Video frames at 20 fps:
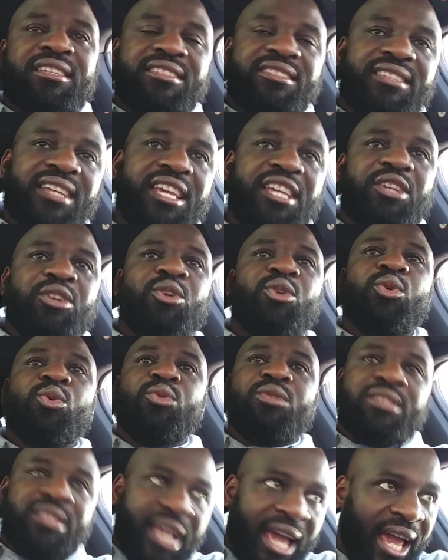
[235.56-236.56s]

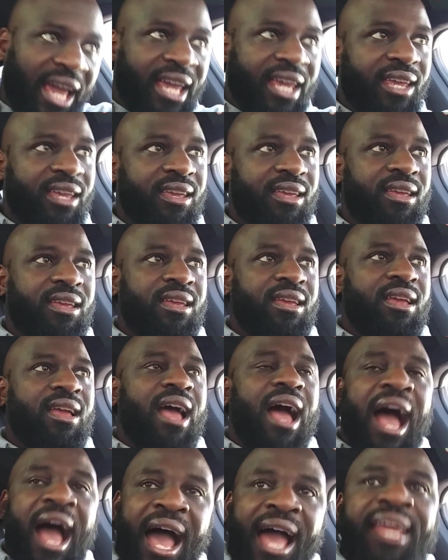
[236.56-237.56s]
single day.
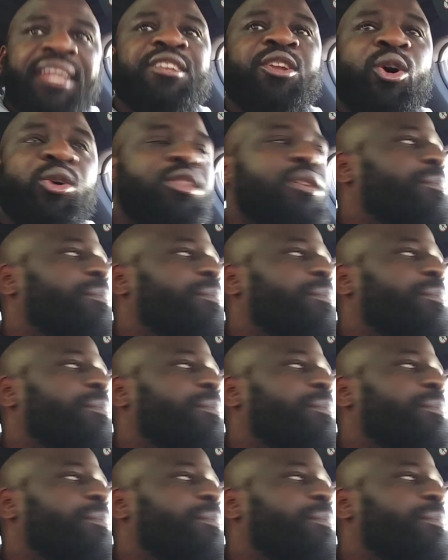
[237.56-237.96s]
I know